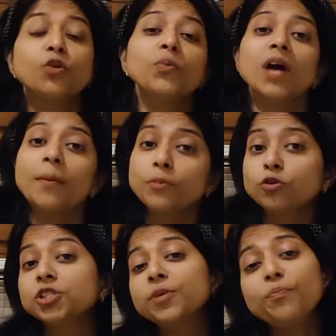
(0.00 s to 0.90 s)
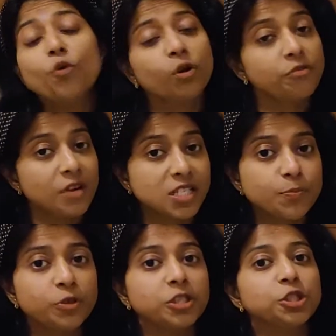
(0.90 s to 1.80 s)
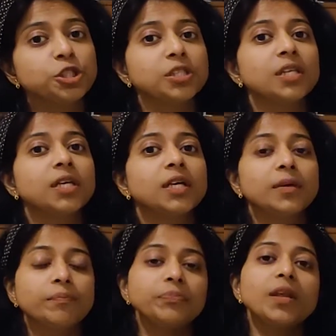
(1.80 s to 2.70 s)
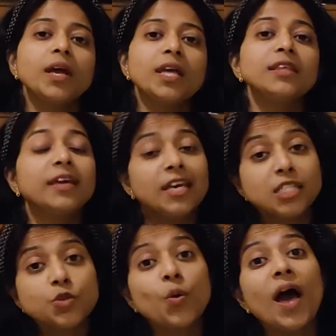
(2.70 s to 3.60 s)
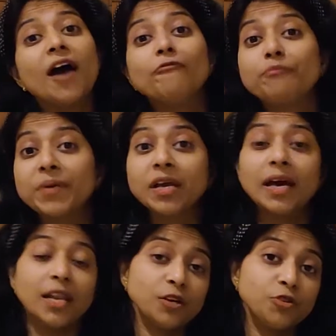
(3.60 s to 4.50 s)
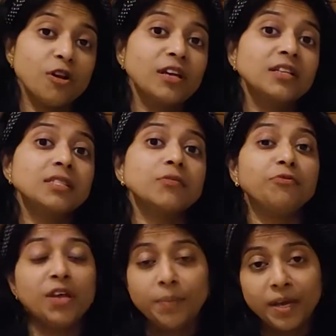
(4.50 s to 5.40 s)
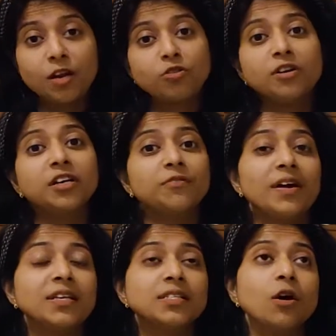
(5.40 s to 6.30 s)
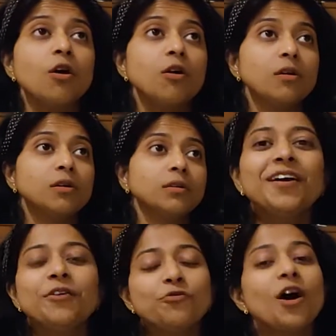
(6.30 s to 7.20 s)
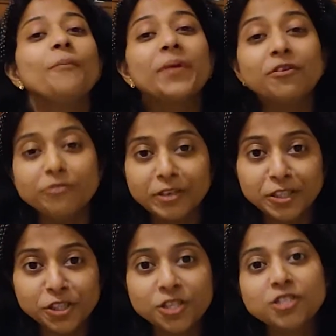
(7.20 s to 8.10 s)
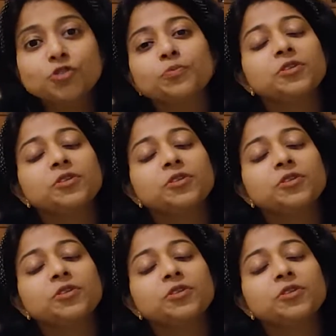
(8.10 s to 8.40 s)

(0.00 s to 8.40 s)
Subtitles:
do we approach ship mode of transportation? In the case you have big electronics, very big electronic device, or if you have big furnitures to be